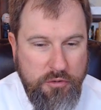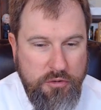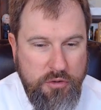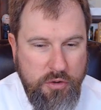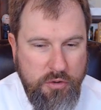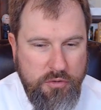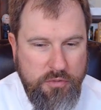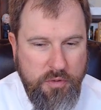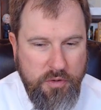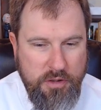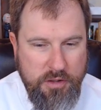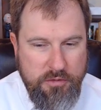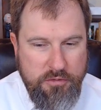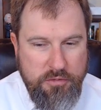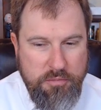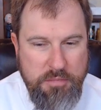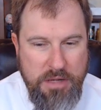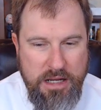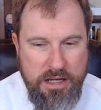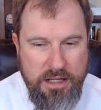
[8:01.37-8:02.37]
its
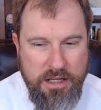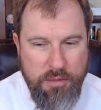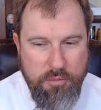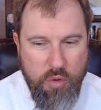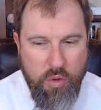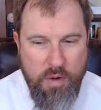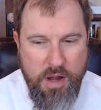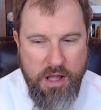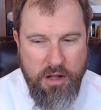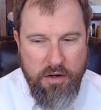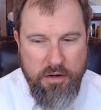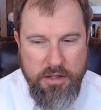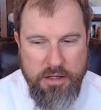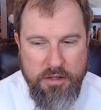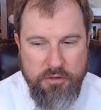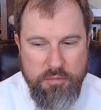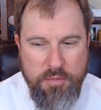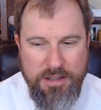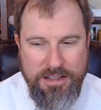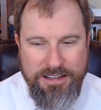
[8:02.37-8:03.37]
usefulness, meaning, and morality,
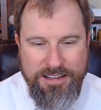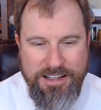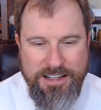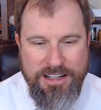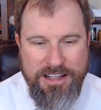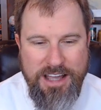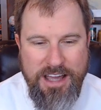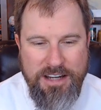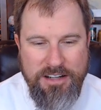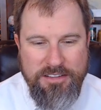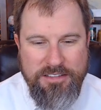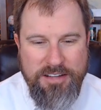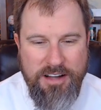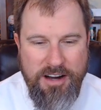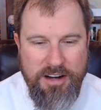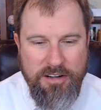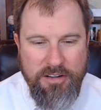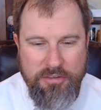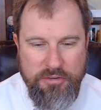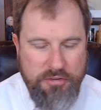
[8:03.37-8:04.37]
has been litigated
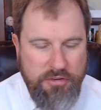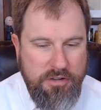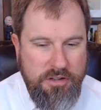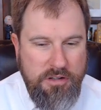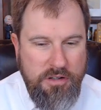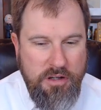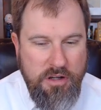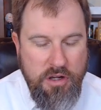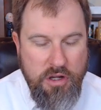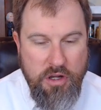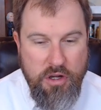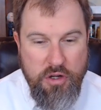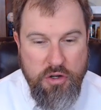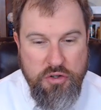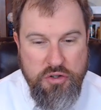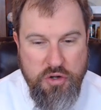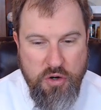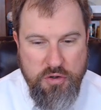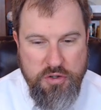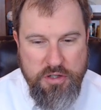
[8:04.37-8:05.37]
tirelessly.
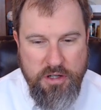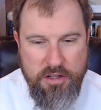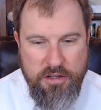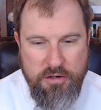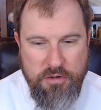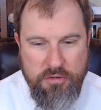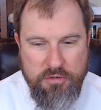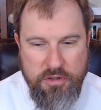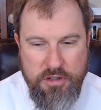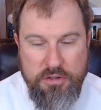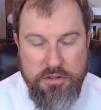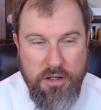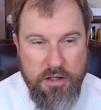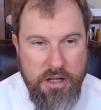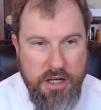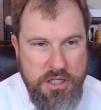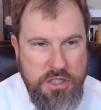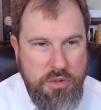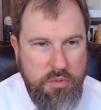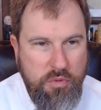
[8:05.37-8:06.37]
Church leaders,
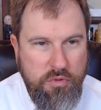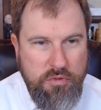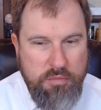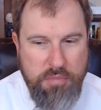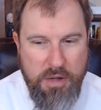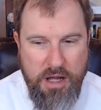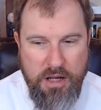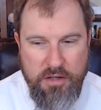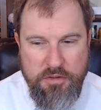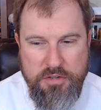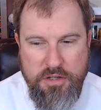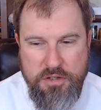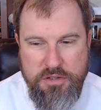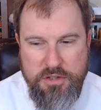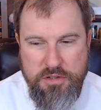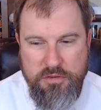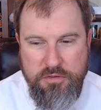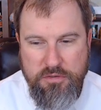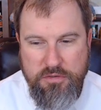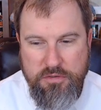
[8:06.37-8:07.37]
intellectuals,
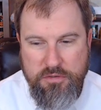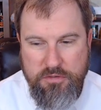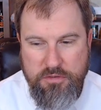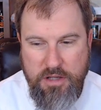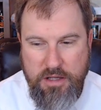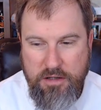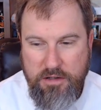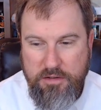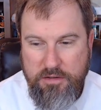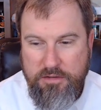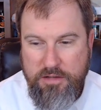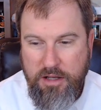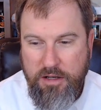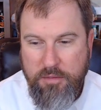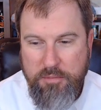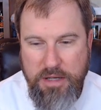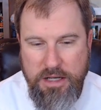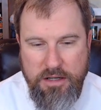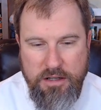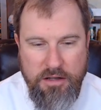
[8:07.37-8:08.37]
politicians, and
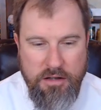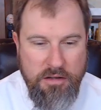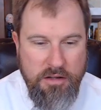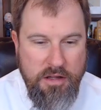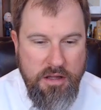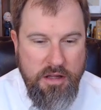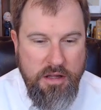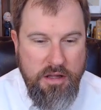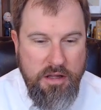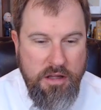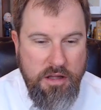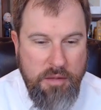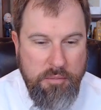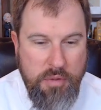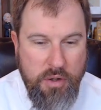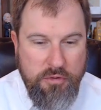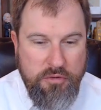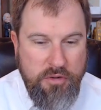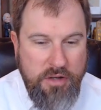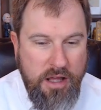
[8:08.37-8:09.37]
telemedia
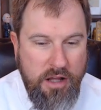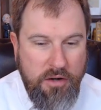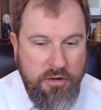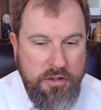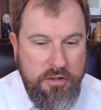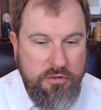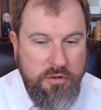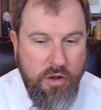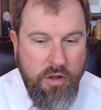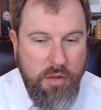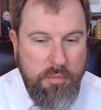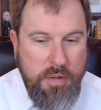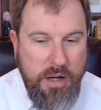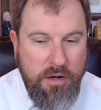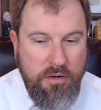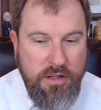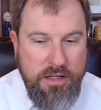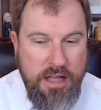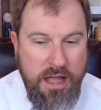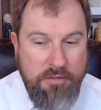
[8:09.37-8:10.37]
personalities all
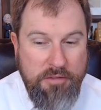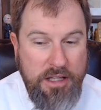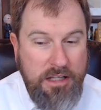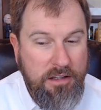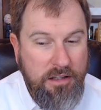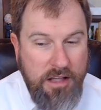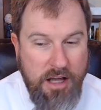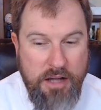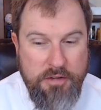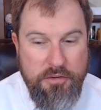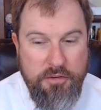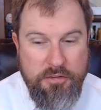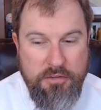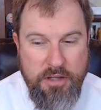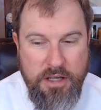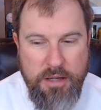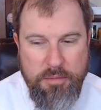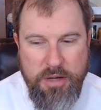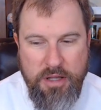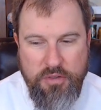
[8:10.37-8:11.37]
apparently have a lot to
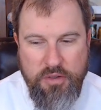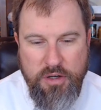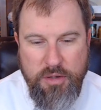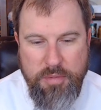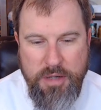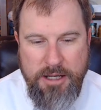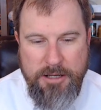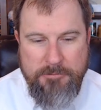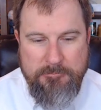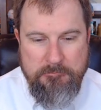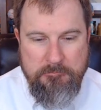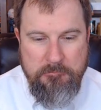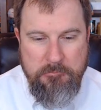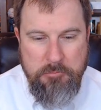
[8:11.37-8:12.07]
say about the debate.